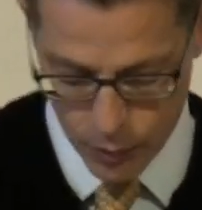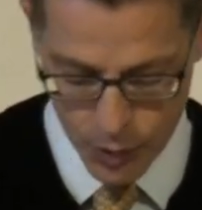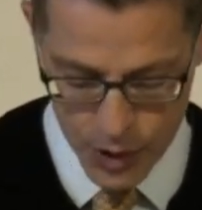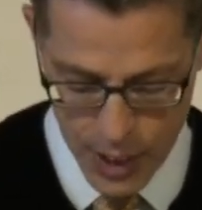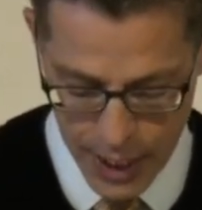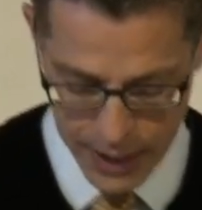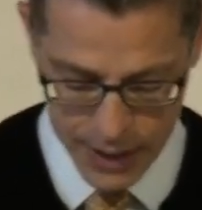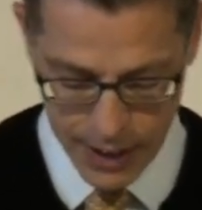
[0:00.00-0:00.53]

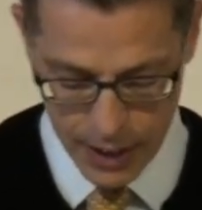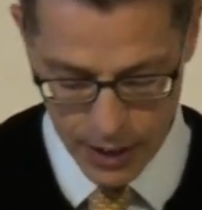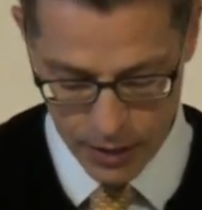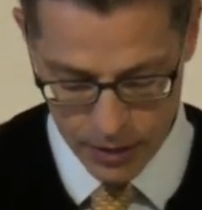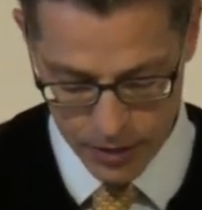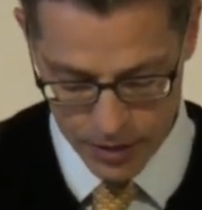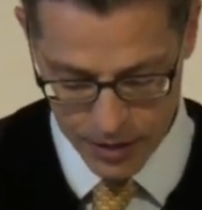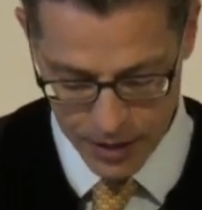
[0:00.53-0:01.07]
verse
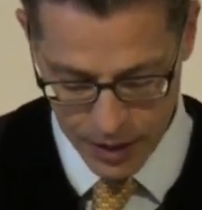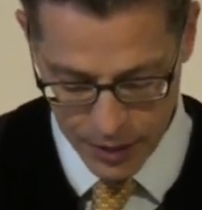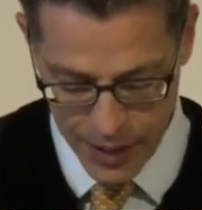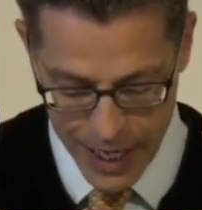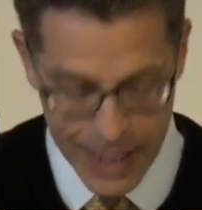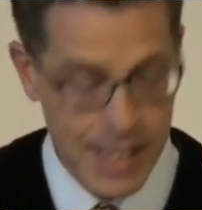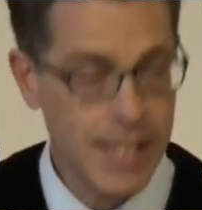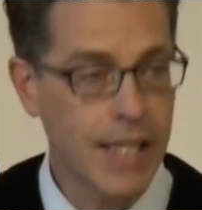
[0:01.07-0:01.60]
19,
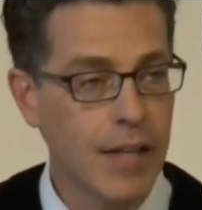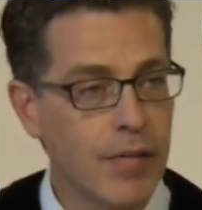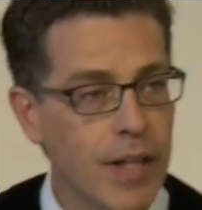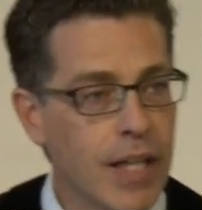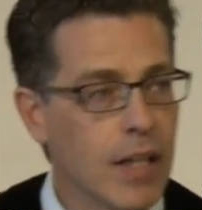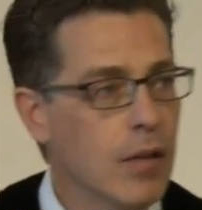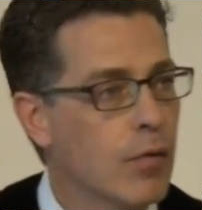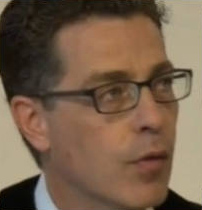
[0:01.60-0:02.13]

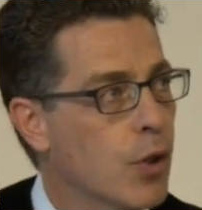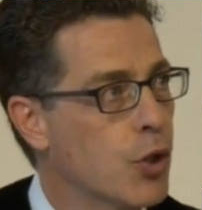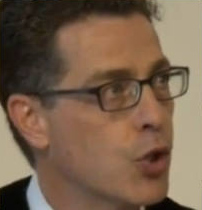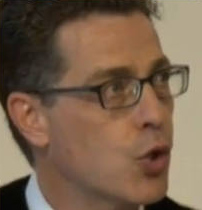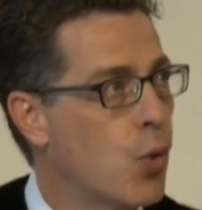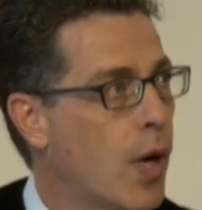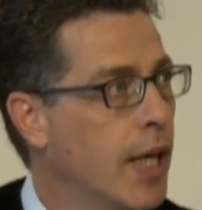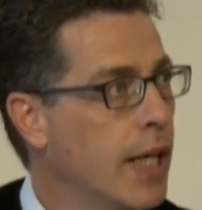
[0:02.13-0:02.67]
thanksgiving, verse
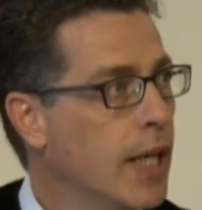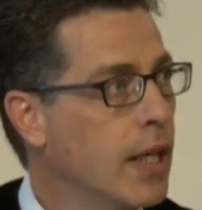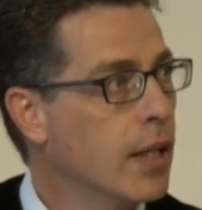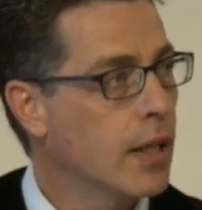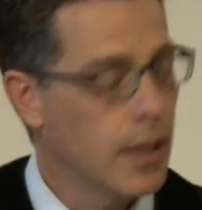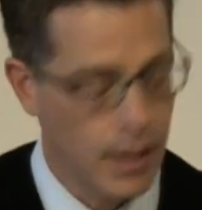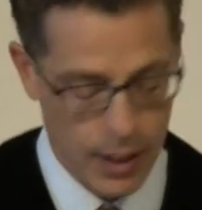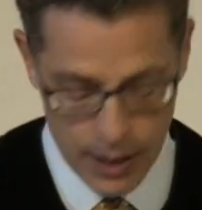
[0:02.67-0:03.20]
20,
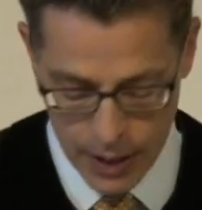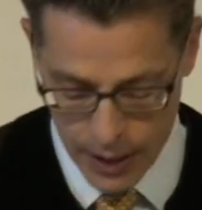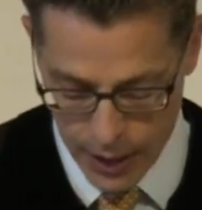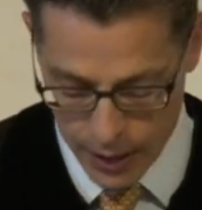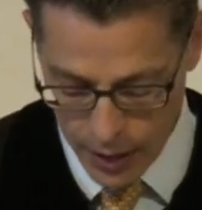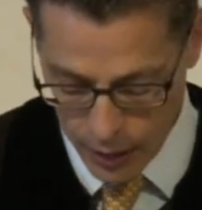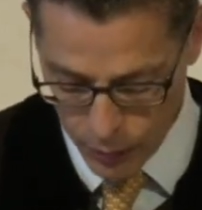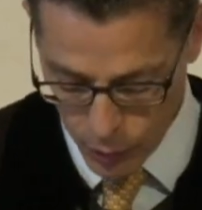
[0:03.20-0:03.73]

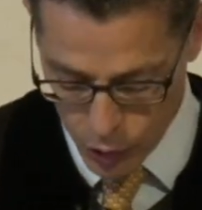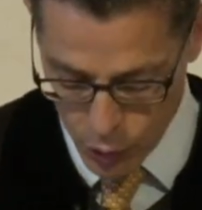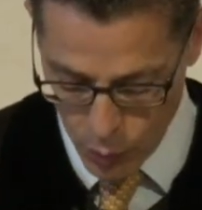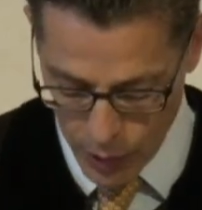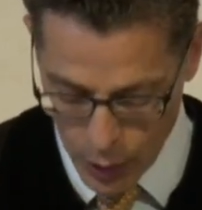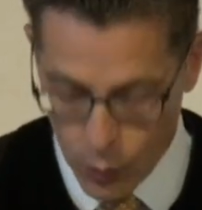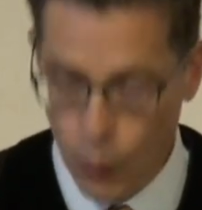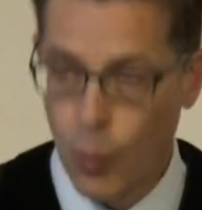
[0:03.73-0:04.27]
and then in verse
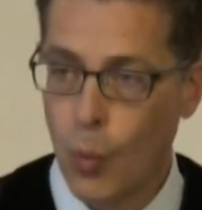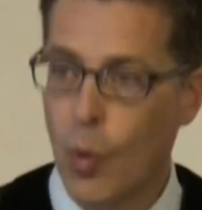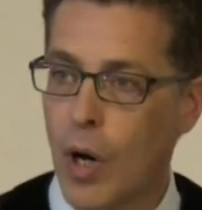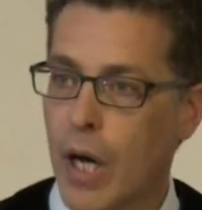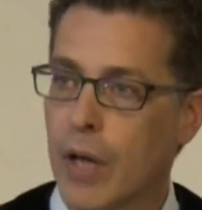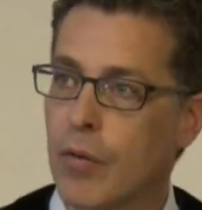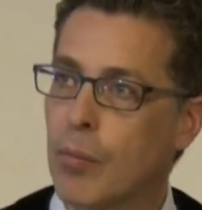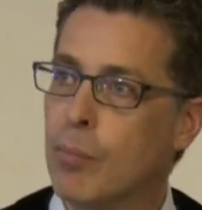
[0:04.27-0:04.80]

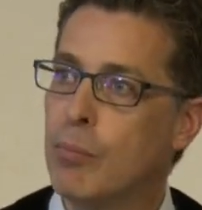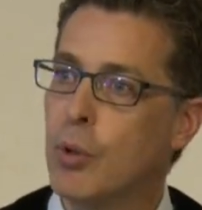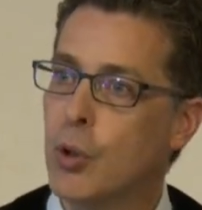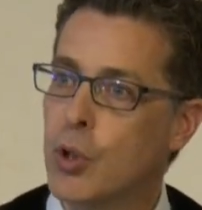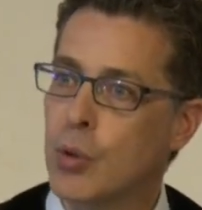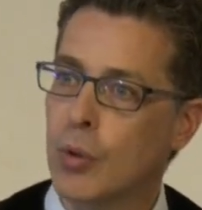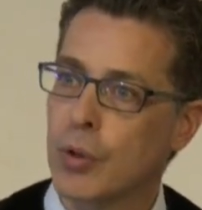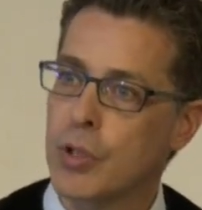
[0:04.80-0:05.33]
21,
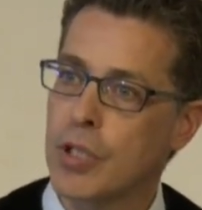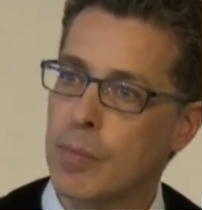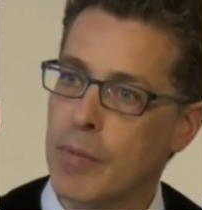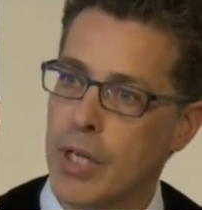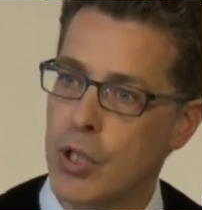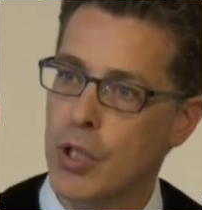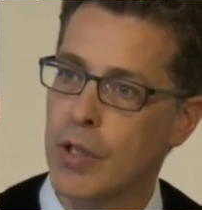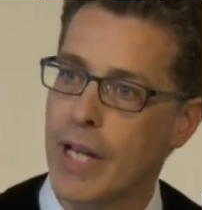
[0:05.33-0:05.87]
mutual
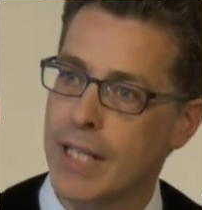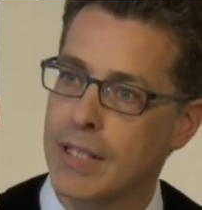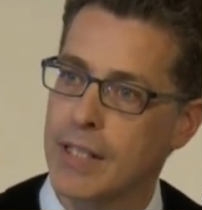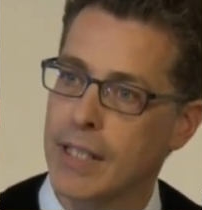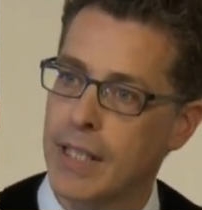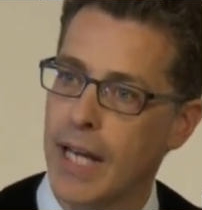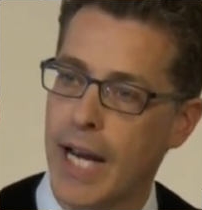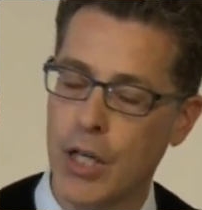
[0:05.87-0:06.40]
submission. That's
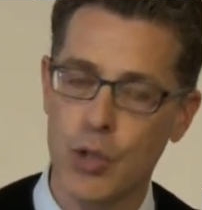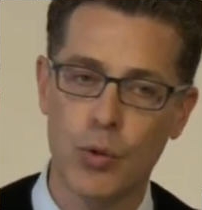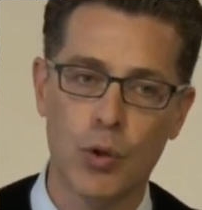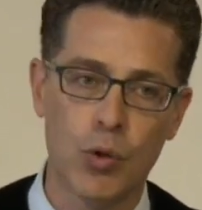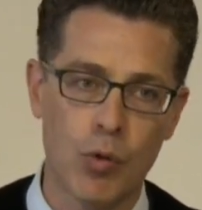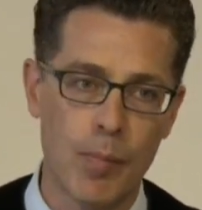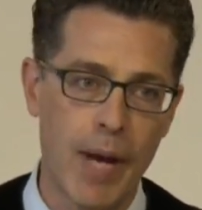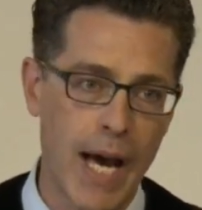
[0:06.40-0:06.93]
the
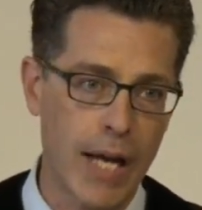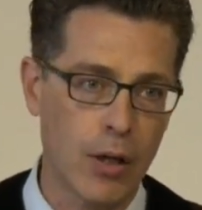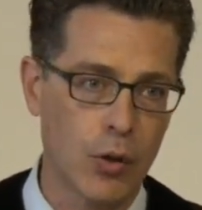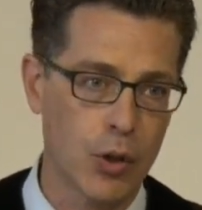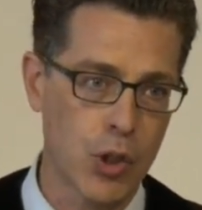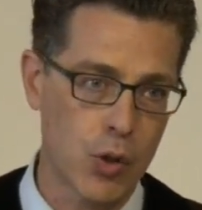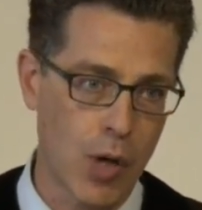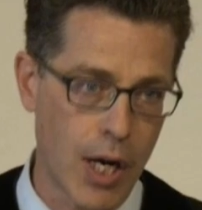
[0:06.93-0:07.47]
actual
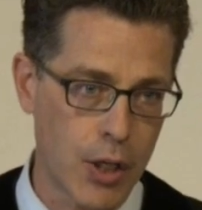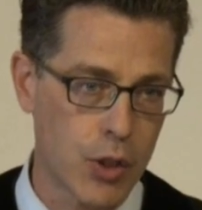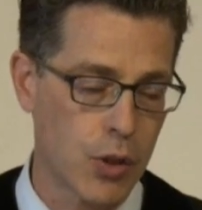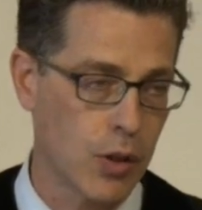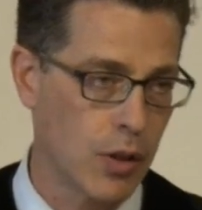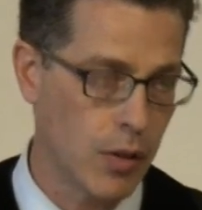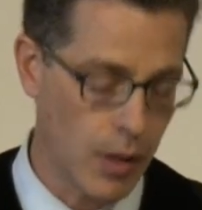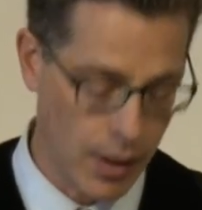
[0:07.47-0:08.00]
grammatical
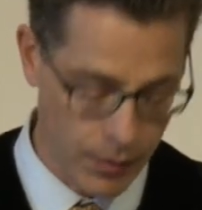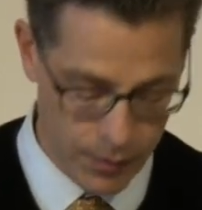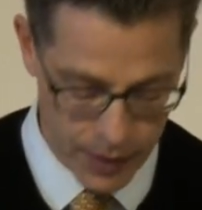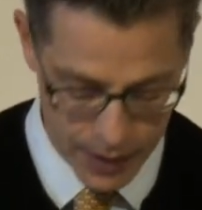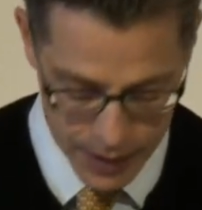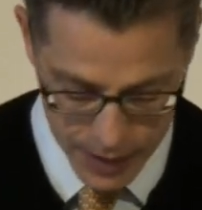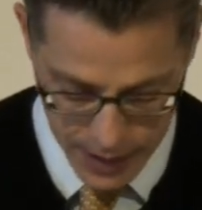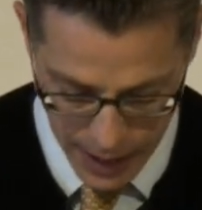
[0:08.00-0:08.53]
structure of
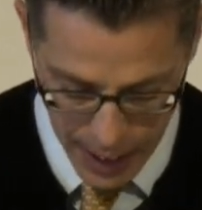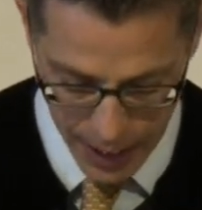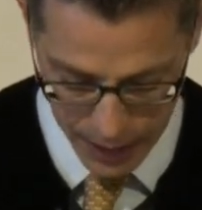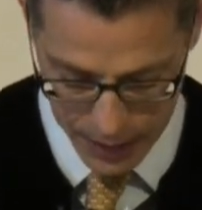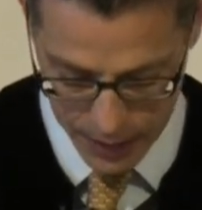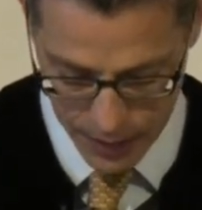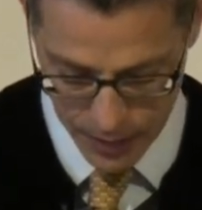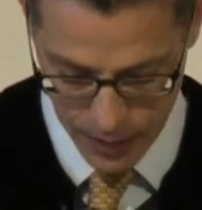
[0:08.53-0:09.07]
this
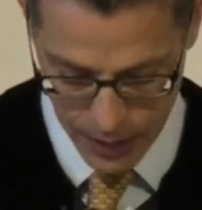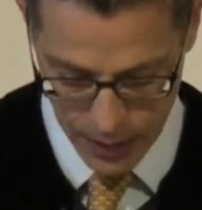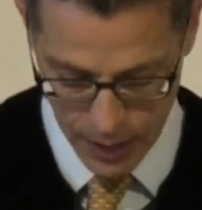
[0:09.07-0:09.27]
text.